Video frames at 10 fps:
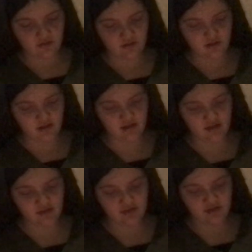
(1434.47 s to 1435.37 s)
Again,
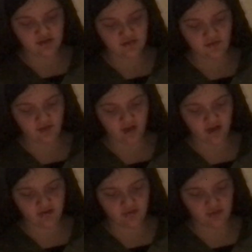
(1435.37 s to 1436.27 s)
that's Ephesians
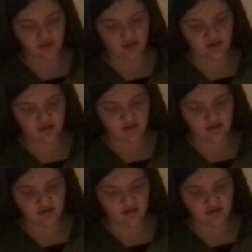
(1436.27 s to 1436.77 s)
5:20.